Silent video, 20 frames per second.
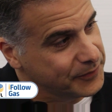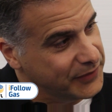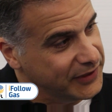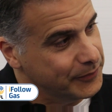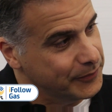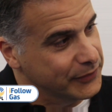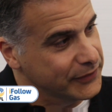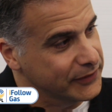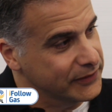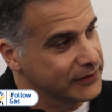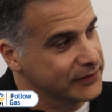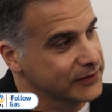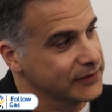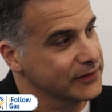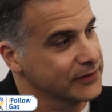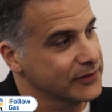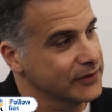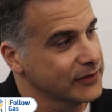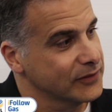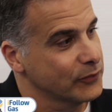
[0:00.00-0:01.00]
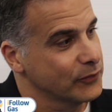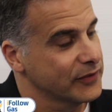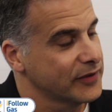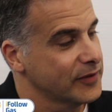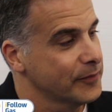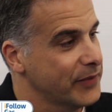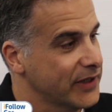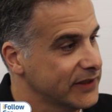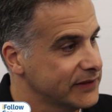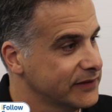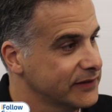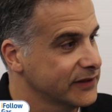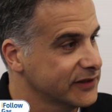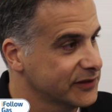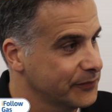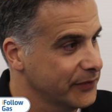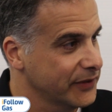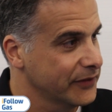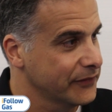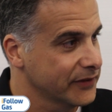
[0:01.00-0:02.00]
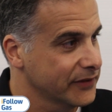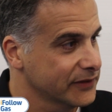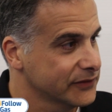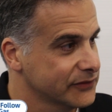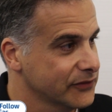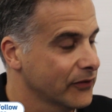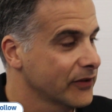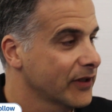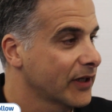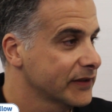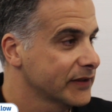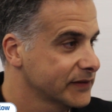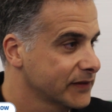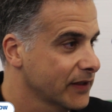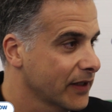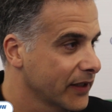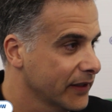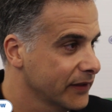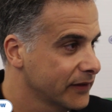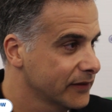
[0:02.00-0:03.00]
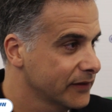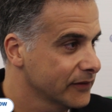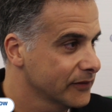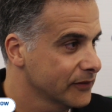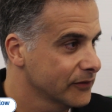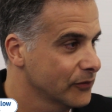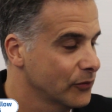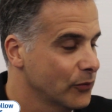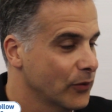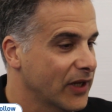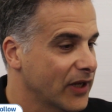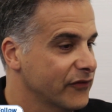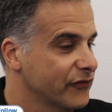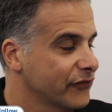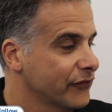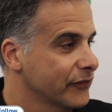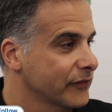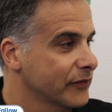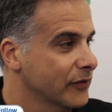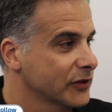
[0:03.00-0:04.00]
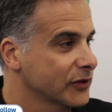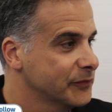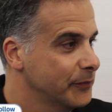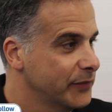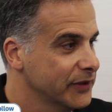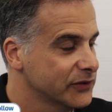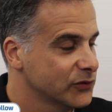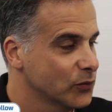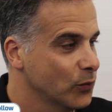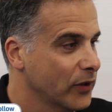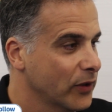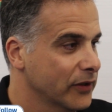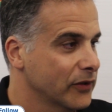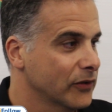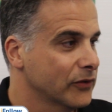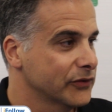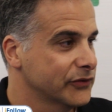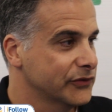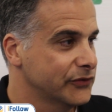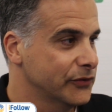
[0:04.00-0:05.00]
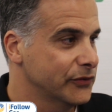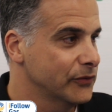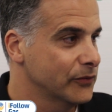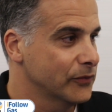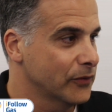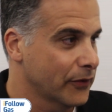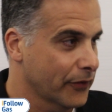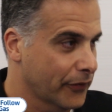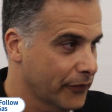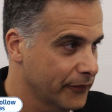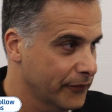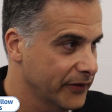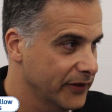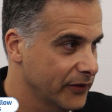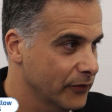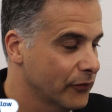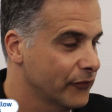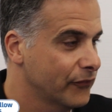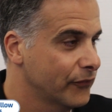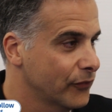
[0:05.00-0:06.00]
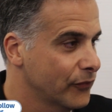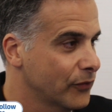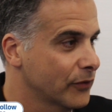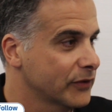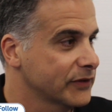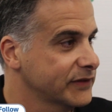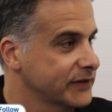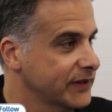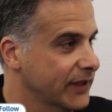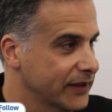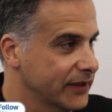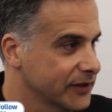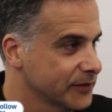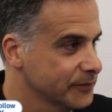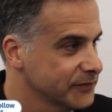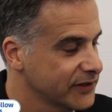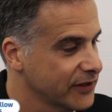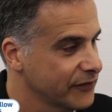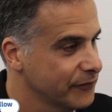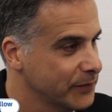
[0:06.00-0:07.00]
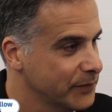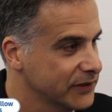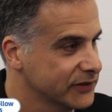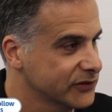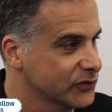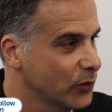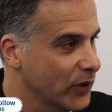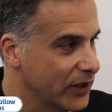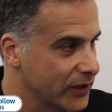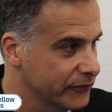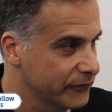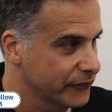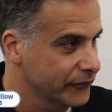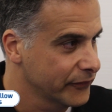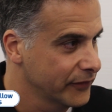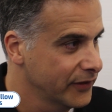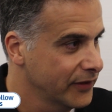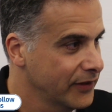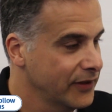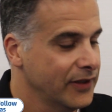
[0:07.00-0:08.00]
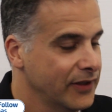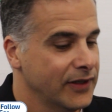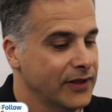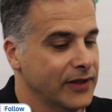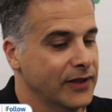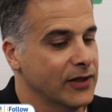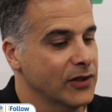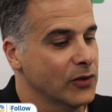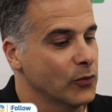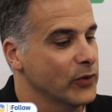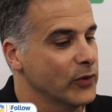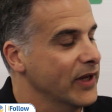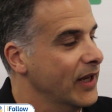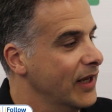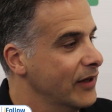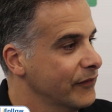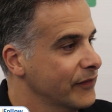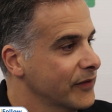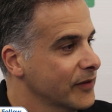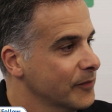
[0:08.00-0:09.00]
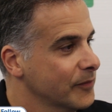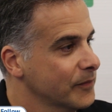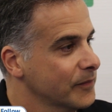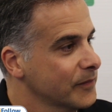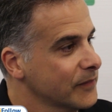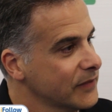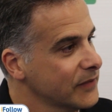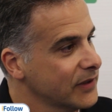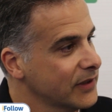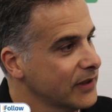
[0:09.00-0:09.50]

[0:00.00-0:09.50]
people with the best experience on our side, who have not built 1 or 2 or 3 or 4 stadiums. They've built 12. We have them